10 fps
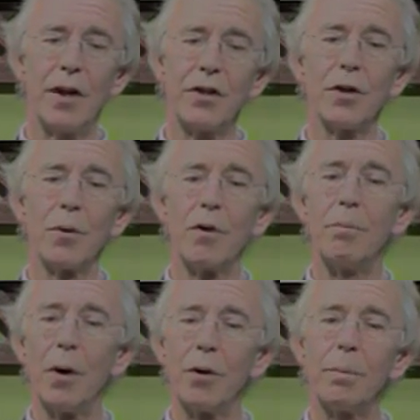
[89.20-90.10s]
and so we've
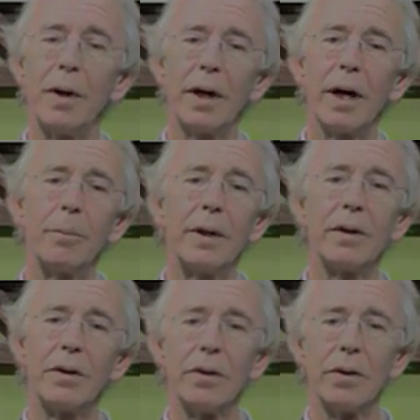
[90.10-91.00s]
both been coming
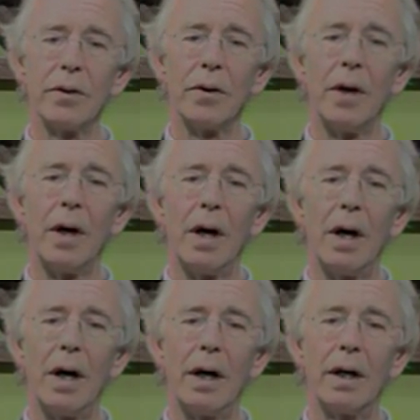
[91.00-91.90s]
to
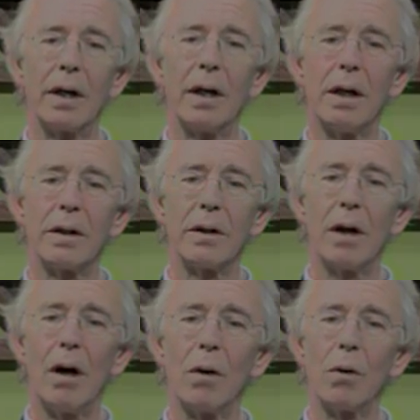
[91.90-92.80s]
uh, Ghana
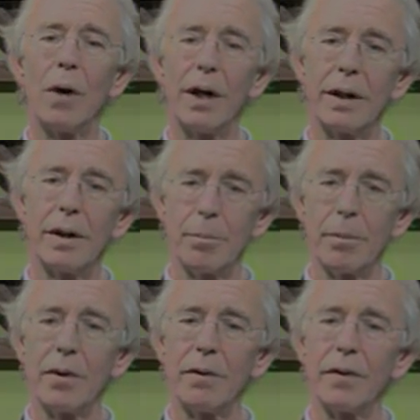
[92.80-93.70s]
on quite a
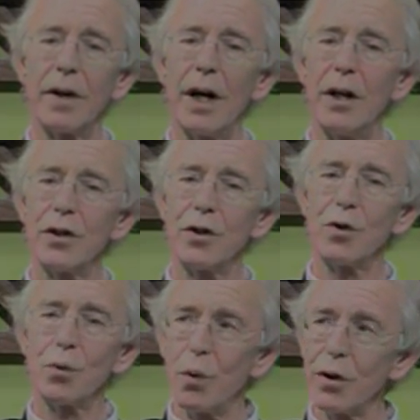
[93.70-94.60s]
number of occasions
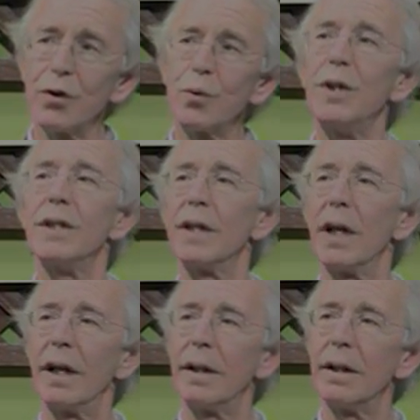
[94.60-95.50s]
once we'd
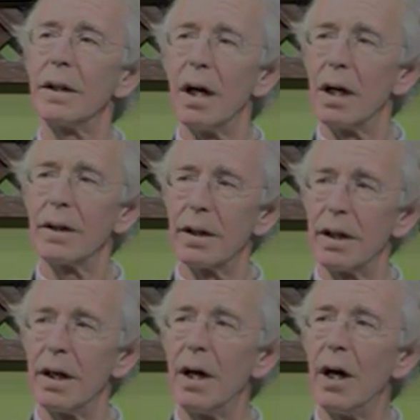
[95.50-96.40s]
selected Ghana
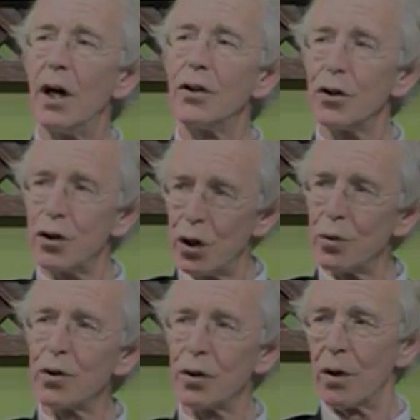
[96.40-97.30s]
yes. as the
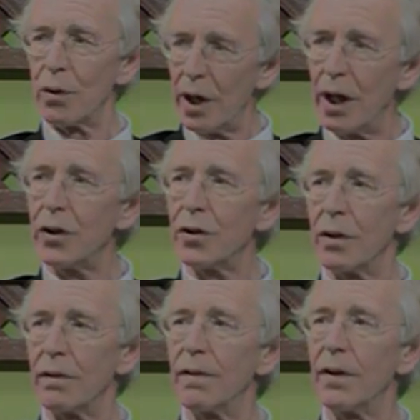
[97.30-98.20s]
chosen location.
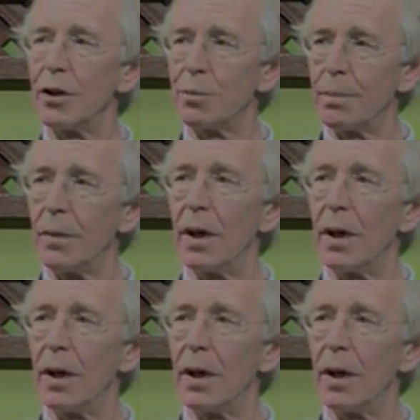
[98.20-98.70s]
Because I was going to